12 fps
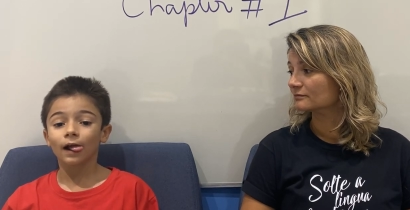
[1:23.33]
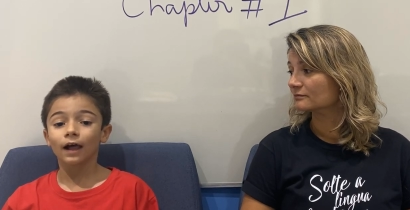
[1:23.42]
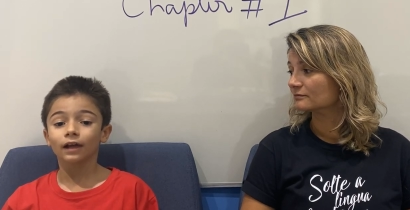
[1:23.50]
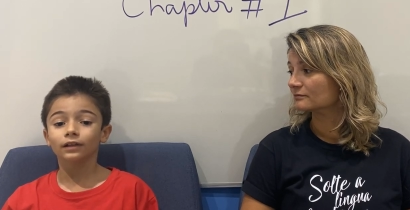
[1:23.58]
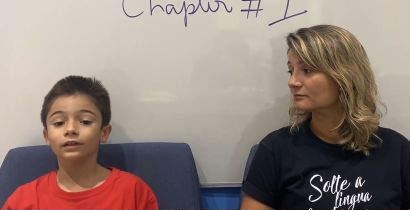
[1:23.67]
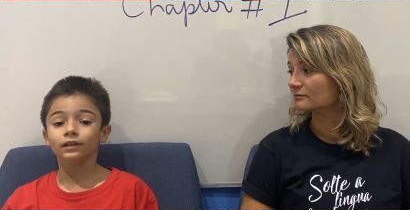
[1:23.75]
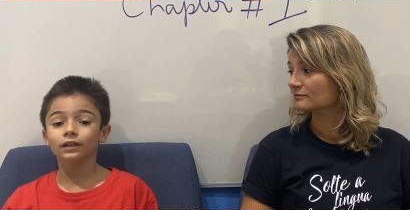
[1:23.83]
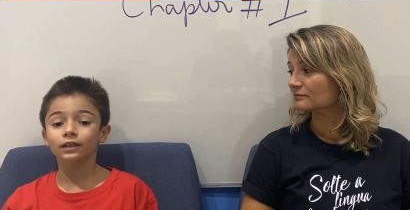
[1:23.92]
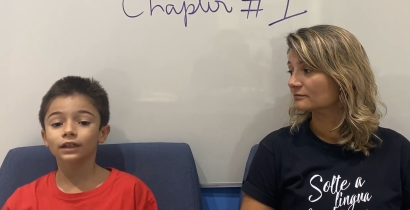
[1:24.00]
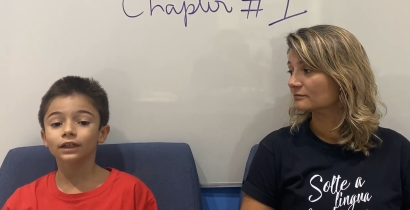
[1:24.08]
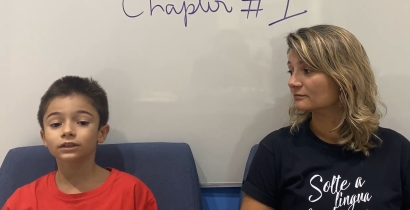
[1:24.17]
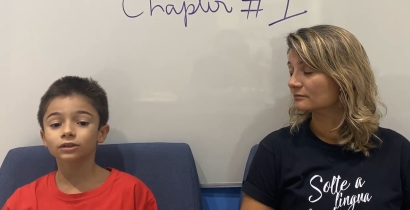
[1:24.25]
Speaker 1: a
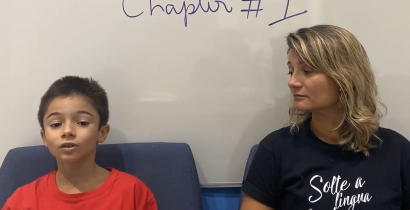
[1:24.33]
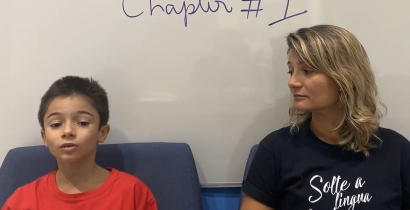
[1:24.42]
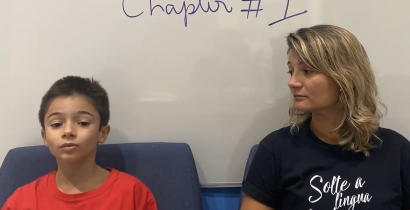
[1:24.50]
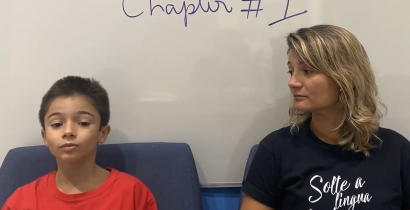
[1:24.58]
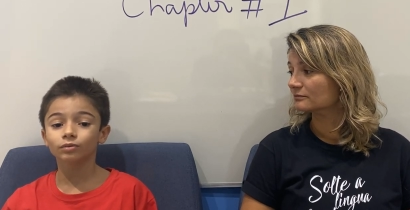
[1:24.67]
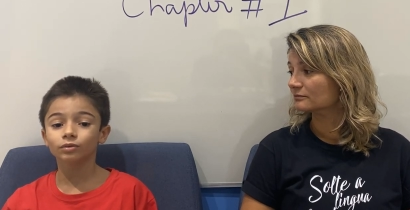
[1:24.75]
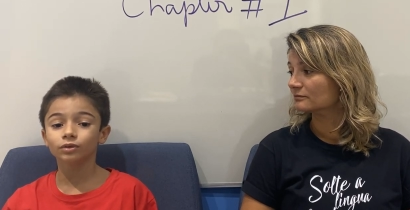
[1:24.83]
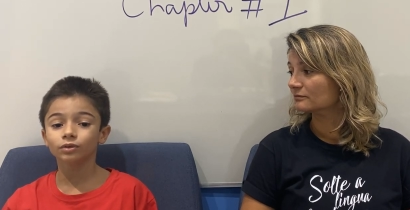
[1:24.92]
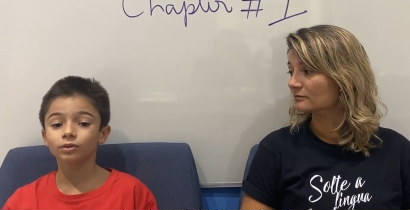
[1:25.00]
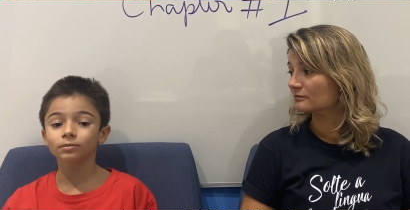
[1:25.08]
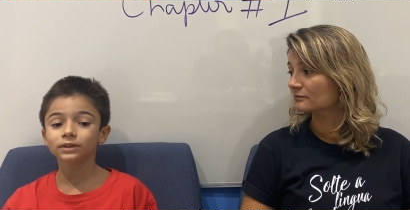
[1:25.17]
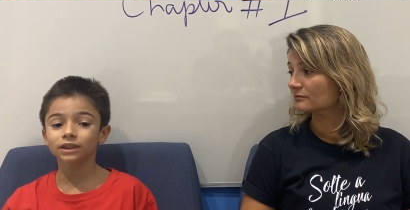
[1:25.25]
little
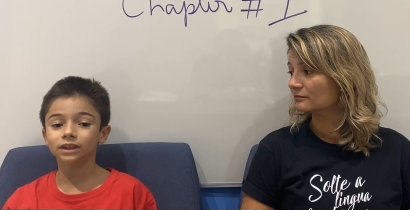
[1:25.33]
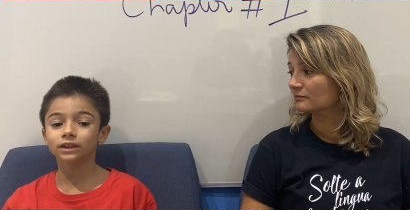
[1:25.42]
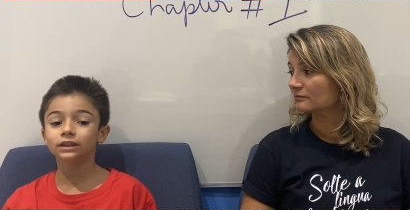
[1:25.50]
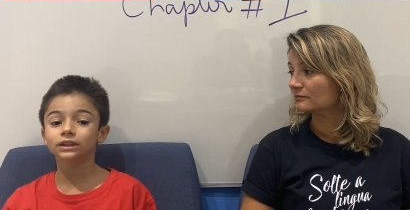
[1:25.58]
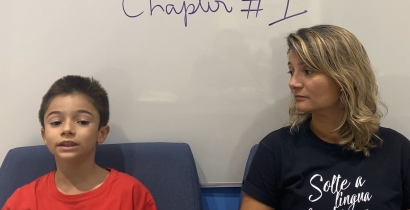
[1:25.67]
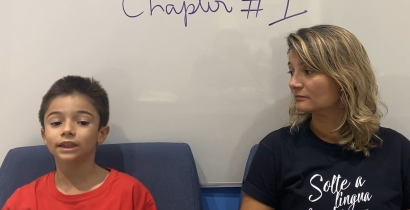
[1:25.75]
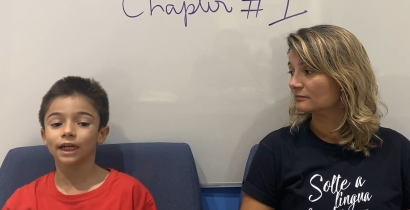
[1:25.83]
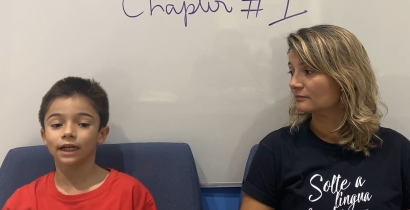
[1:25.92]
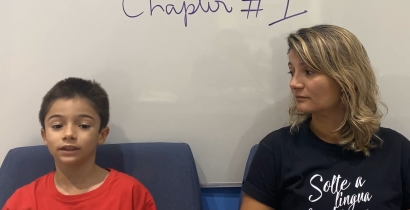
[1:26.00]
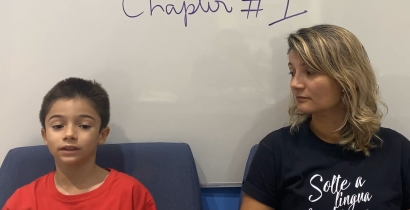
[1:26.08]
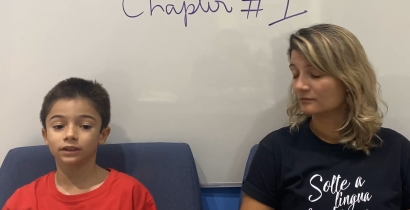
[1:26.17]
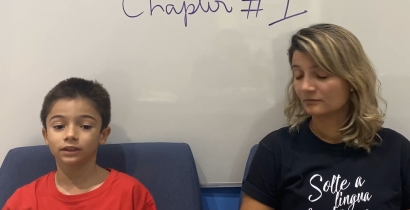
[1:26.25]
room in the
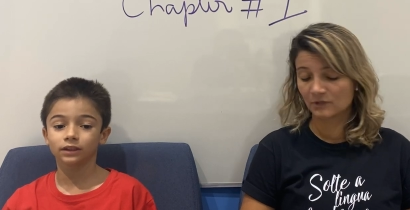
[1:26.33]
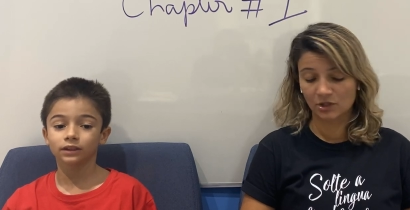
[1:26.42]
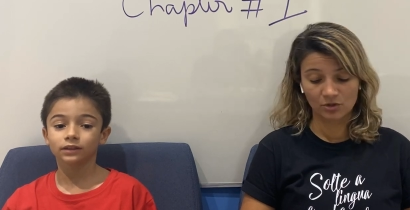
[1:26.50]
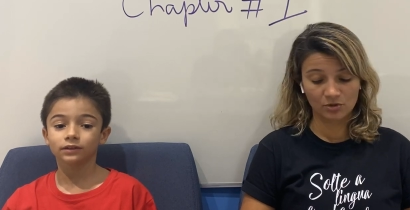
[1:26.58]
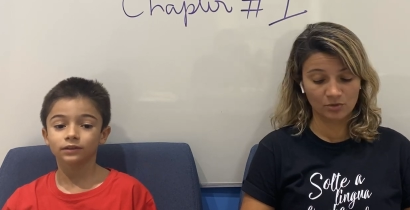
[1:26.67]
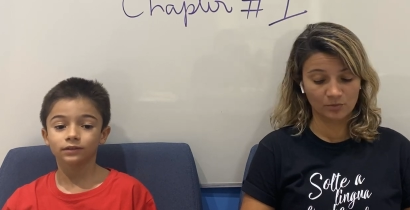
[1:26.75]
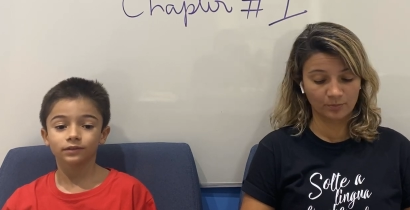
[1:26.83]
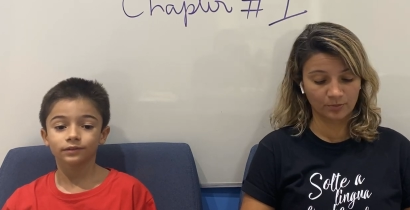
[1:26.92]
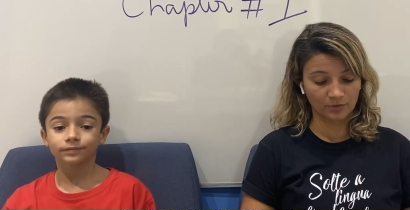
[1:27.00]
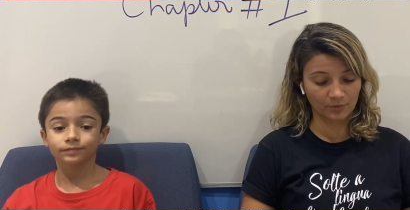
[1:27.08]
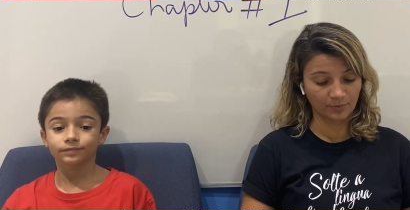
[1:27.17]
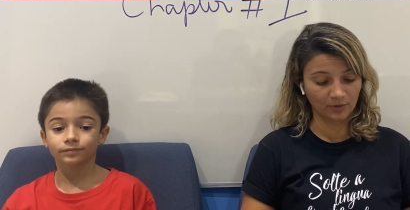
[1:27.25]
attic.
Speaker 2: Oh,
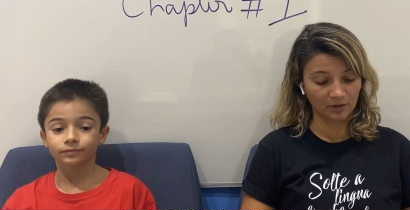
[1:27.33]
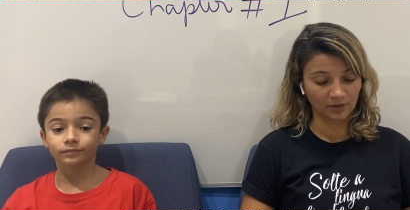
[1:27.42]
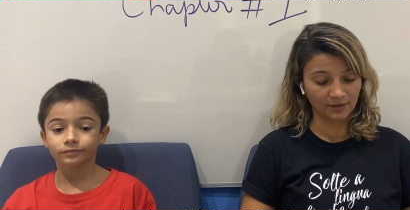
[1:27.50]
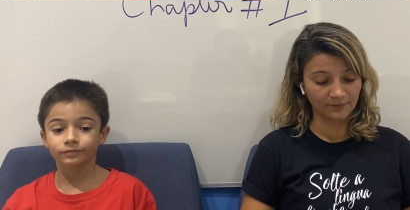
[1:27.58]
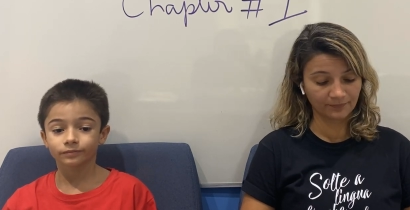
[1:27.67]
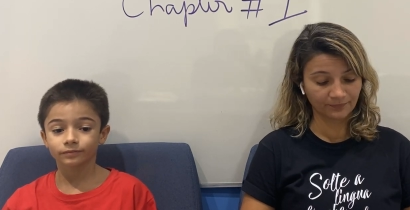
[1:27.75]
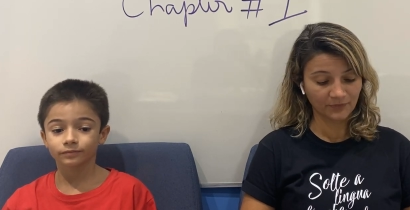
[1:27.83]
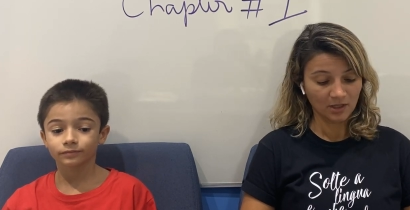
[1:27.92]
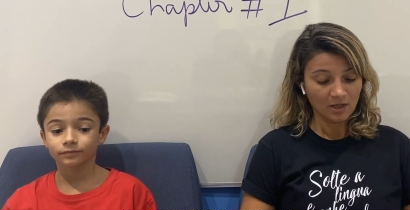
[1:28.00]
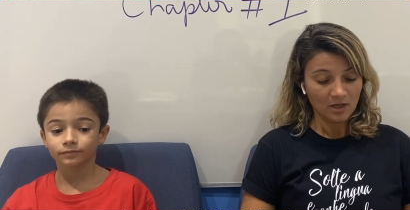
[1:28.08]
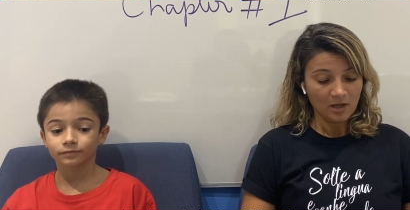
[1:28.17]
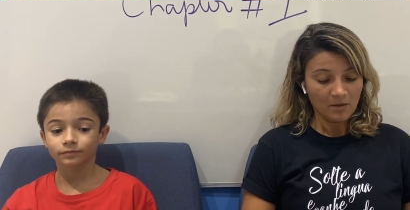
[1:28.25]
poor Polly.
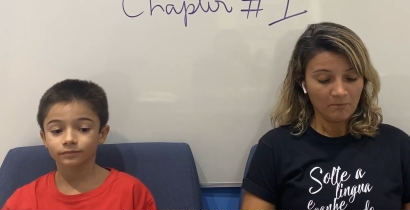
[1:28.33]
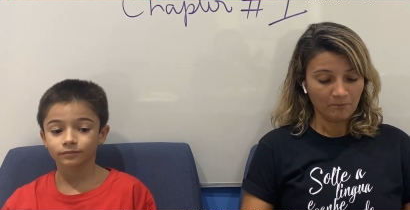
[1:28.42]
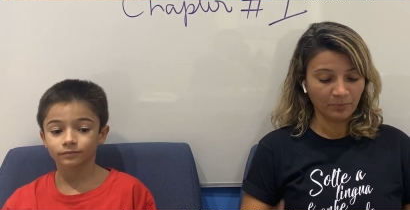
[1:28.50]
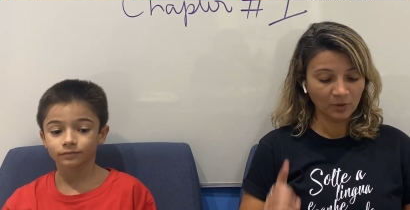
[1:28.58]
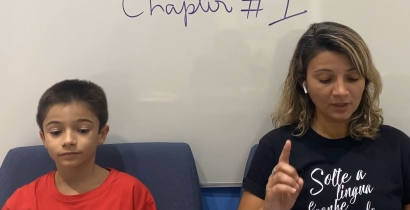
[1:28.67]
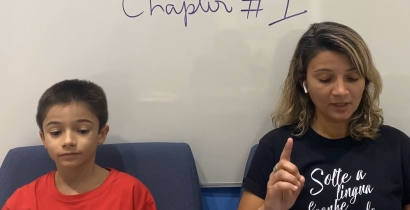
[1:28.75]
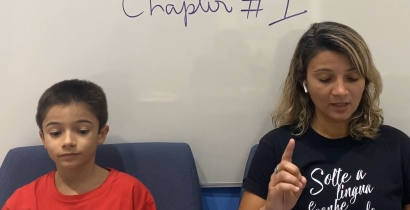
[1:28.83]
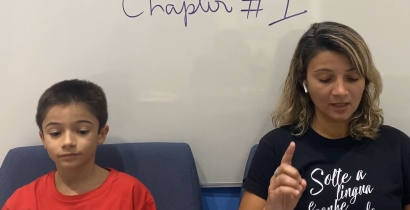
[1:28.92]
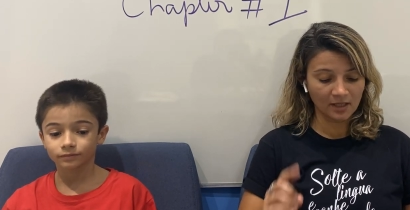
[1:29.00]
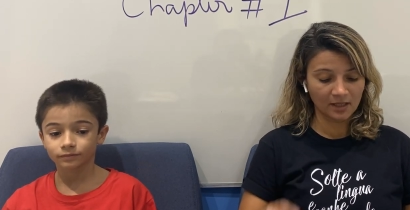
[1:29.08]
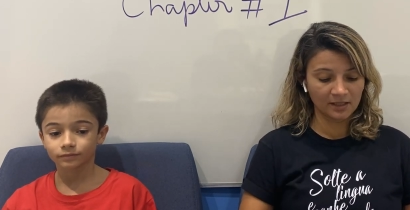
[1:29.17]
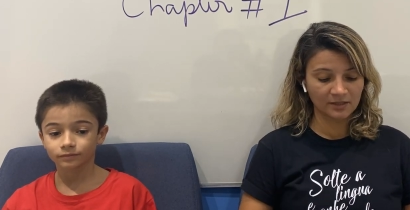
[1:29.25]

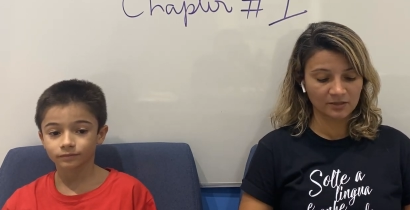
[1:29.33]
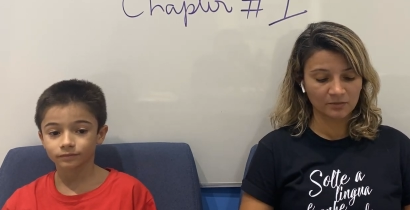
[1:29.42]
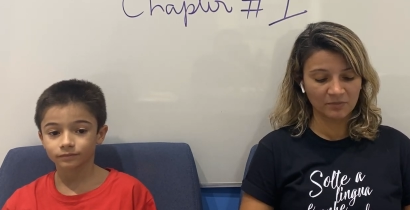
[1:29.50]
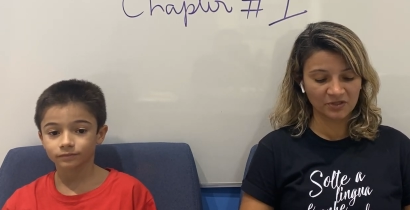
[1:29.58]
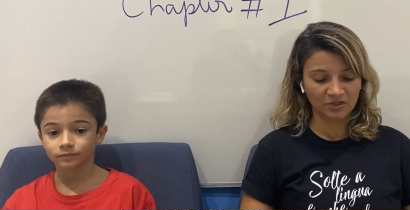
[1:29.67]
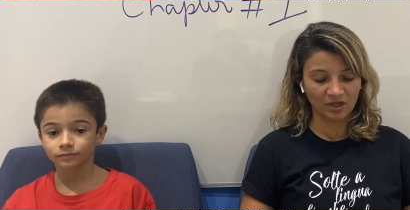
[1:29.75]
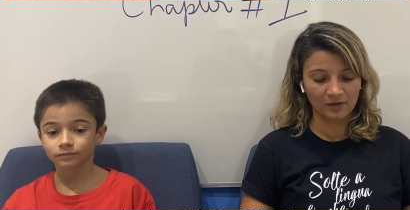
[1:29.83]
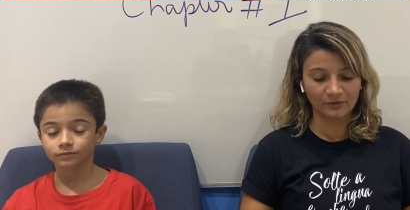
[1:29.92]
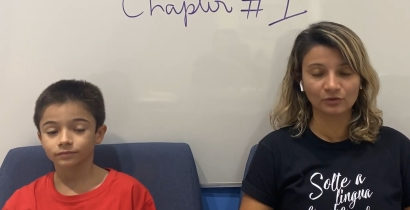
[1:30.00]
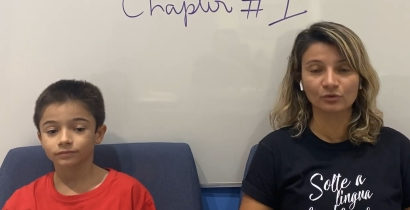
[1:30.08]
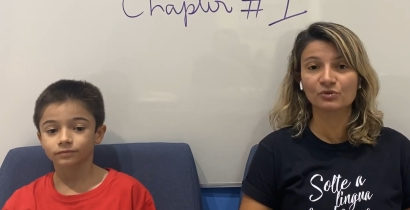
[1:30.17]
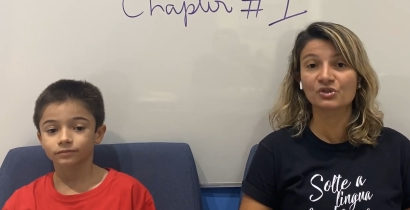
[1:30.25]
Pollyanna is Miss
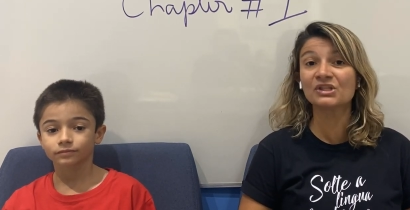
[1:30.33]
Harrington's